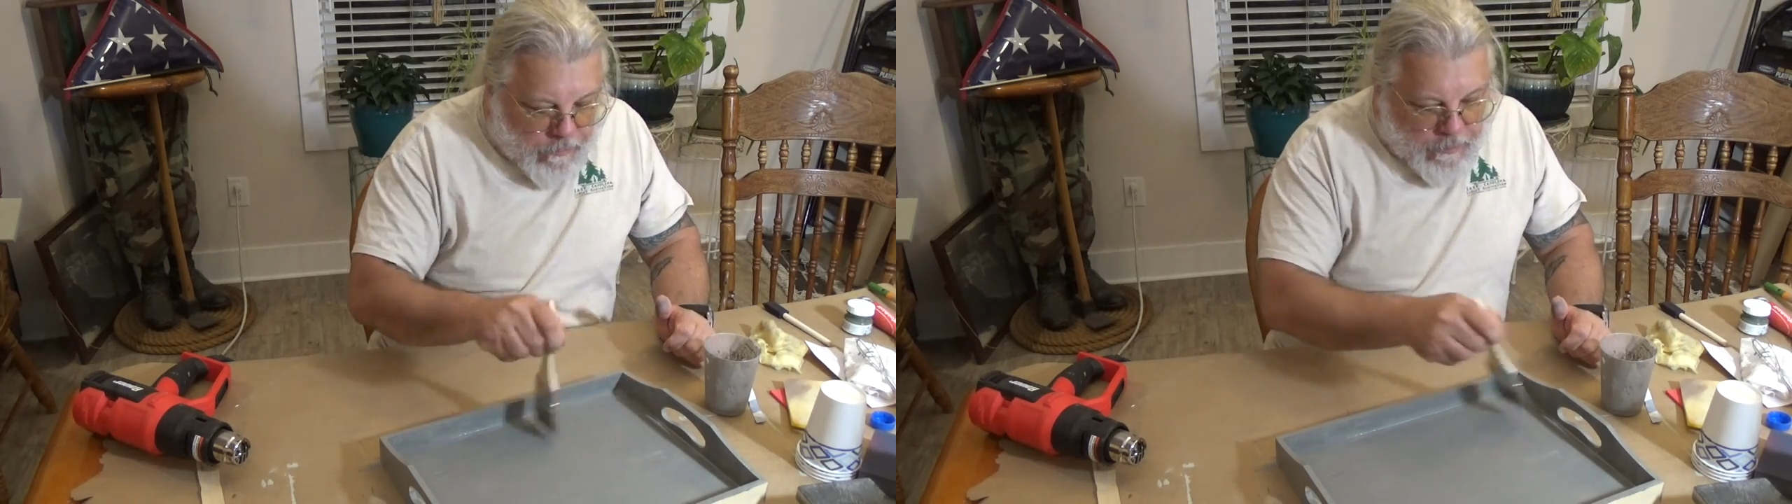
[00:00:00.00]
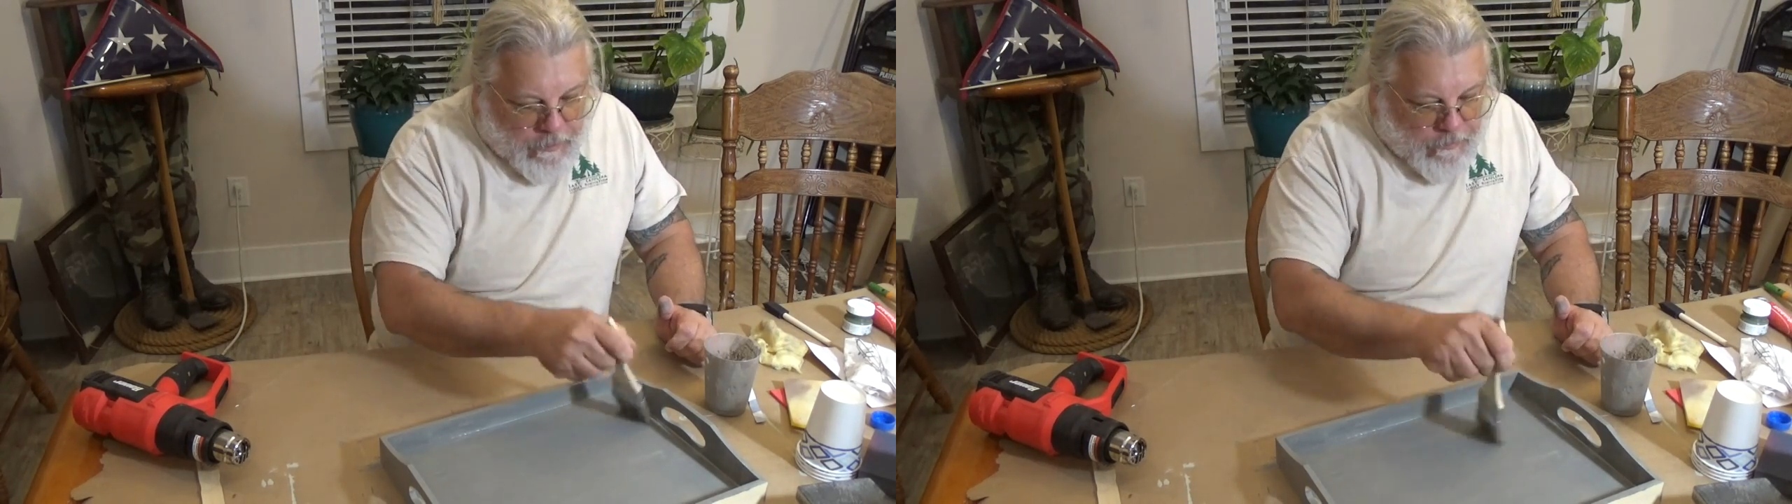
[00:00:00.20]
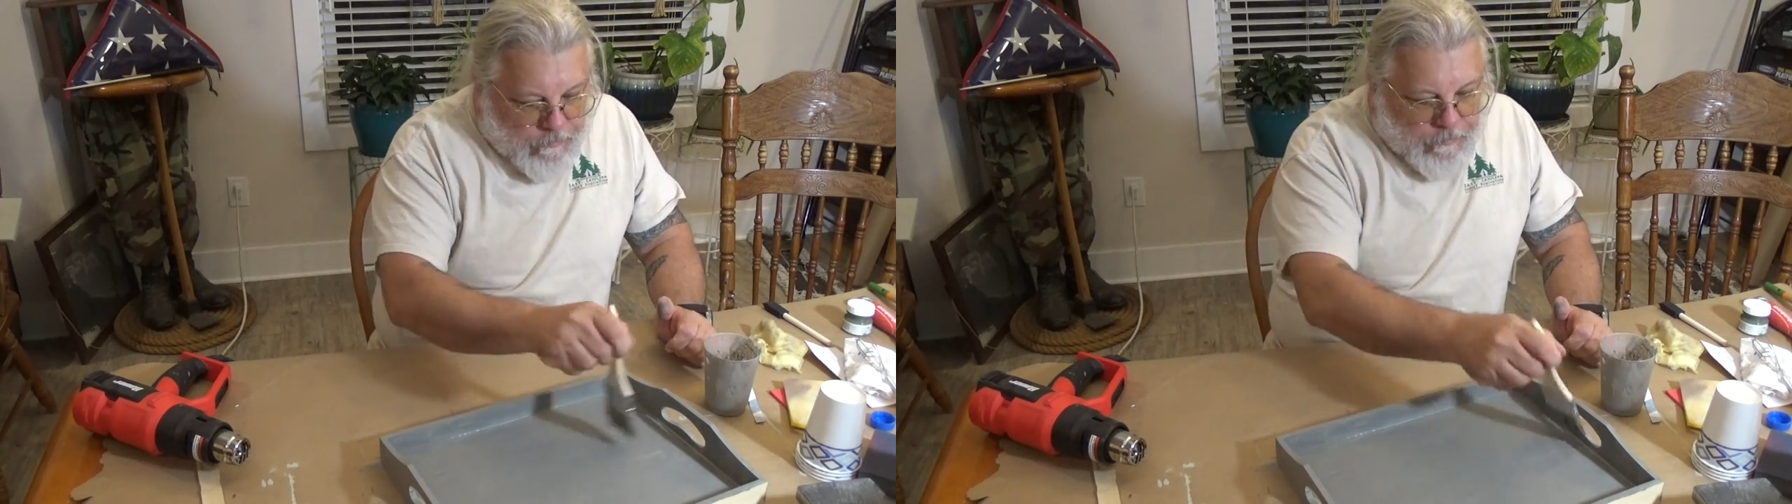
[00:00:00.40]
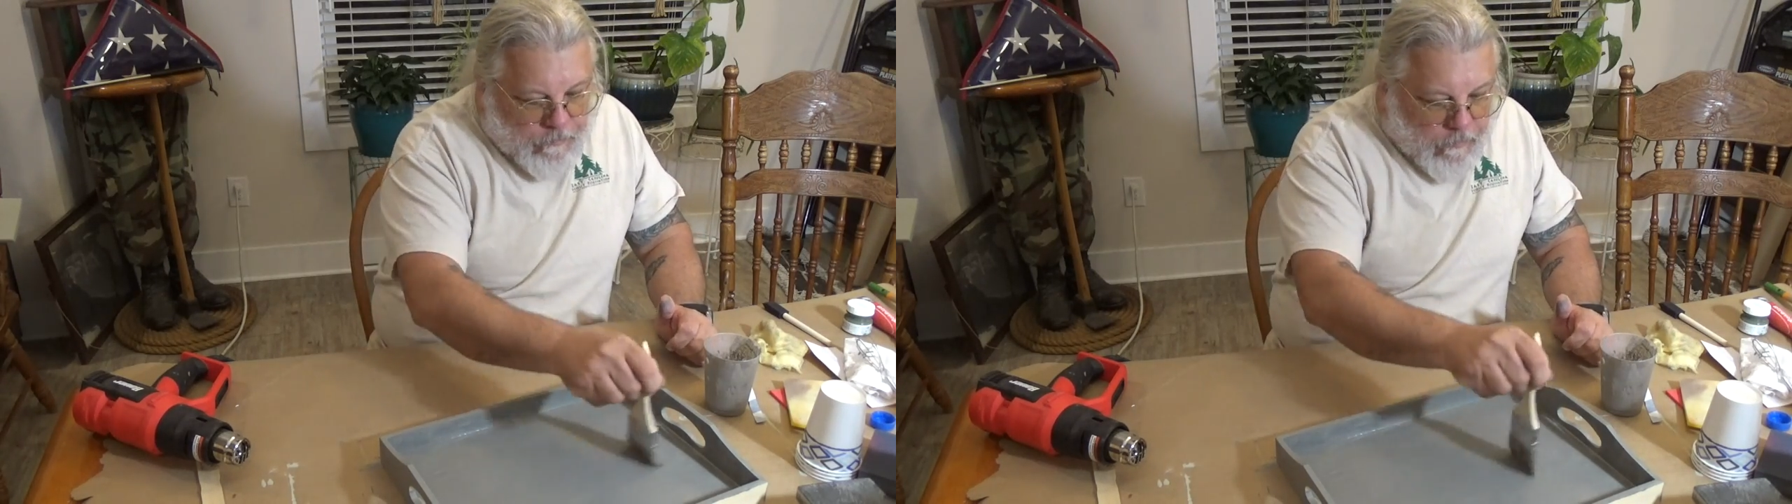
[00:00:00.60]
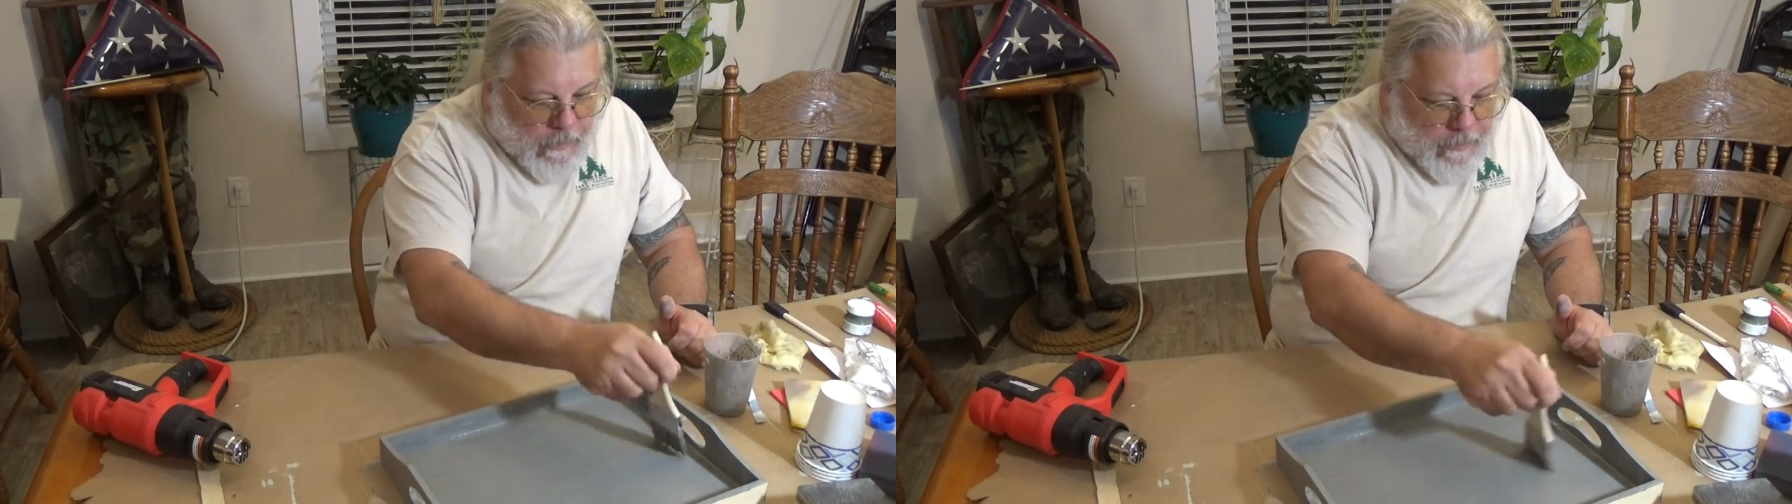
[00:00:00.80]
Virginia
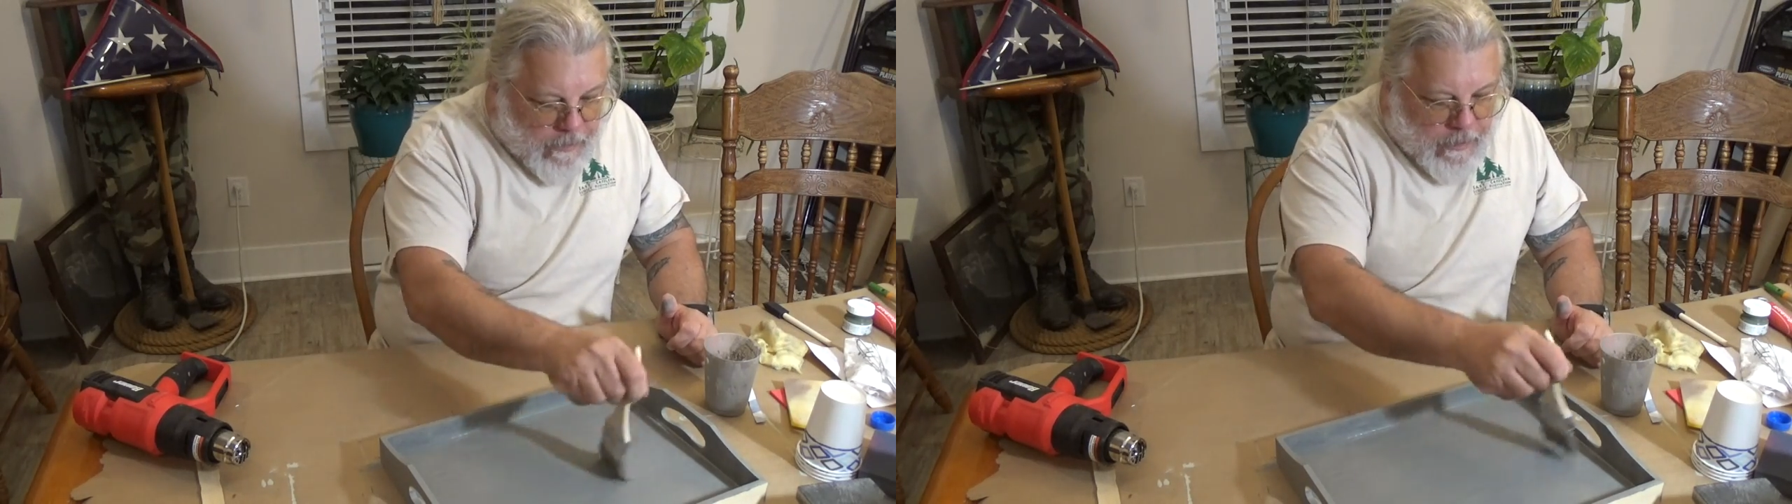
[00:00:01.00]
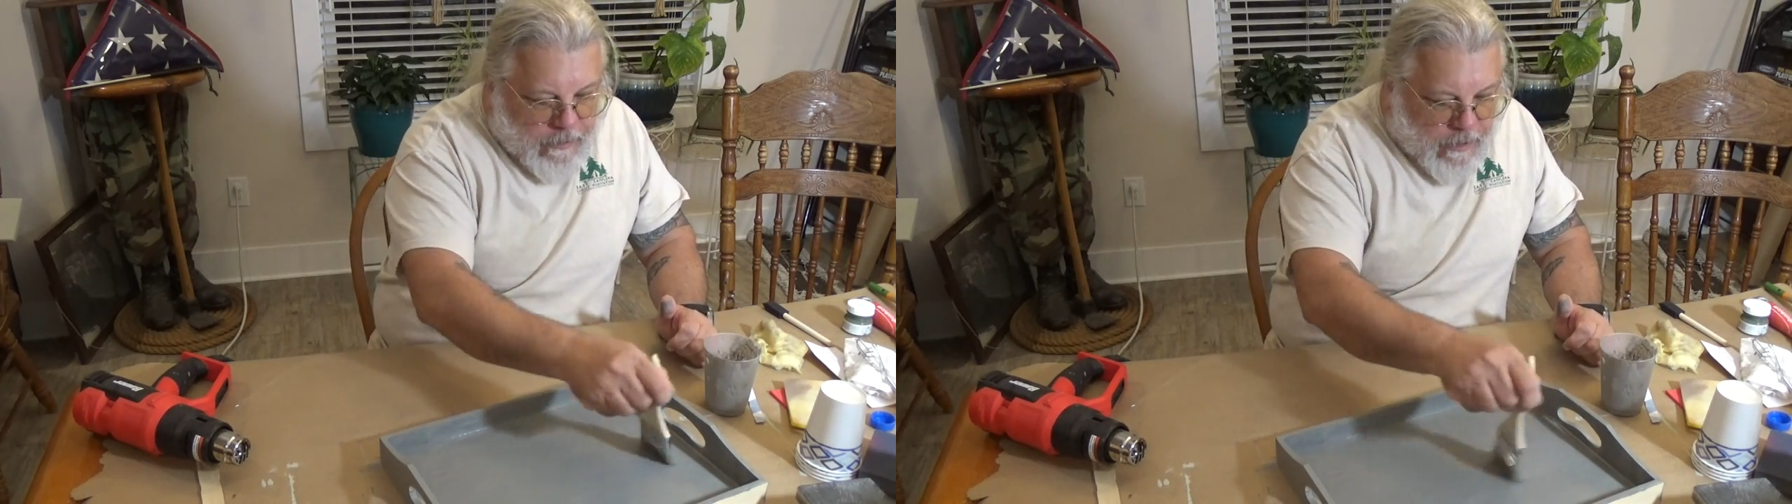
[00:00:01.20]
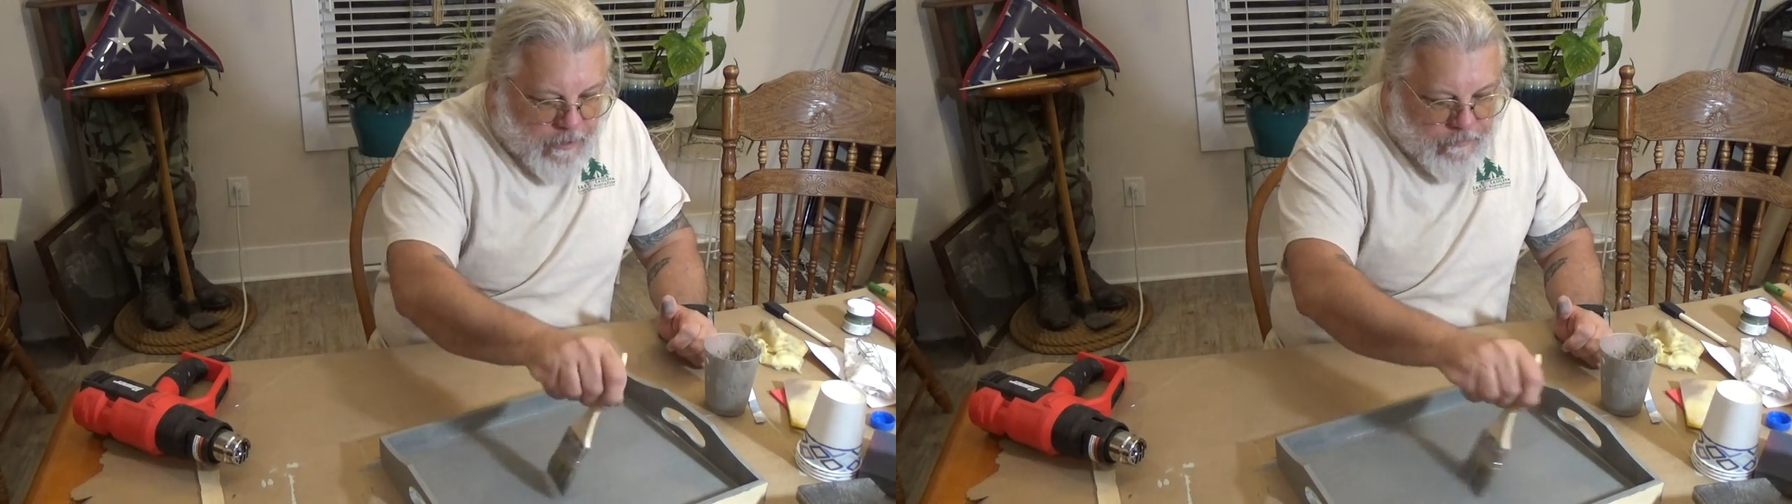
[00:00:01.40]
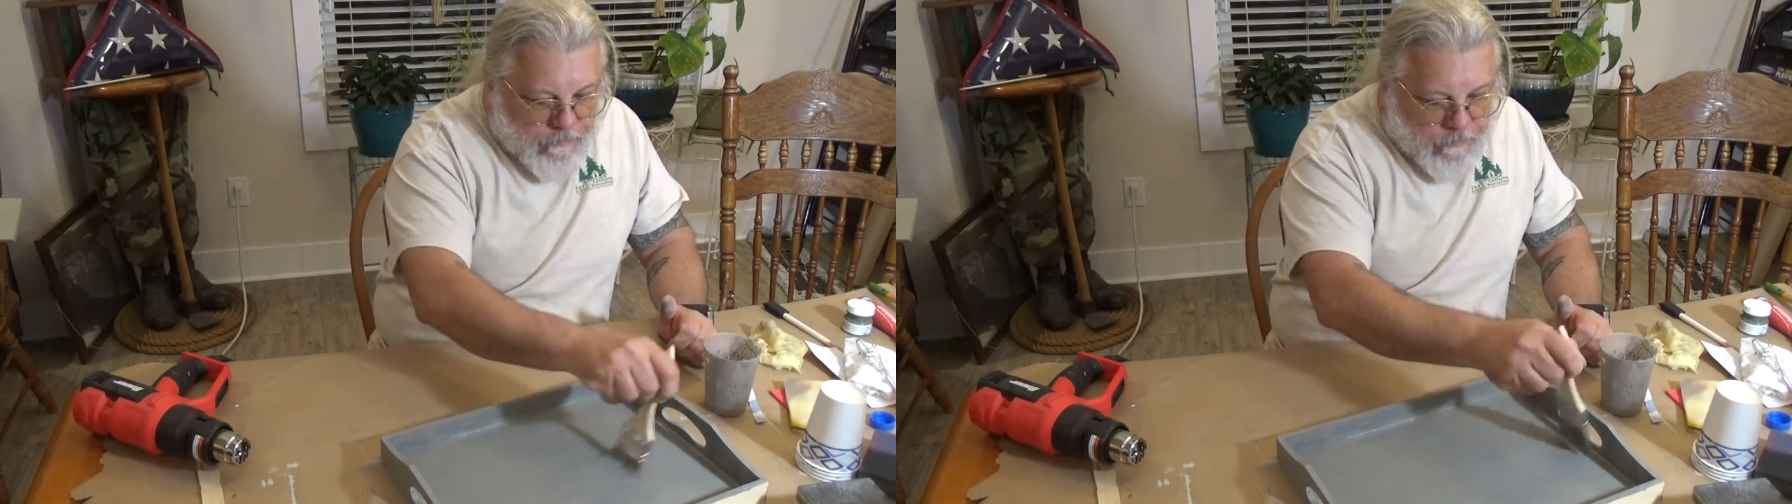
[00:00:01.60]
at that time.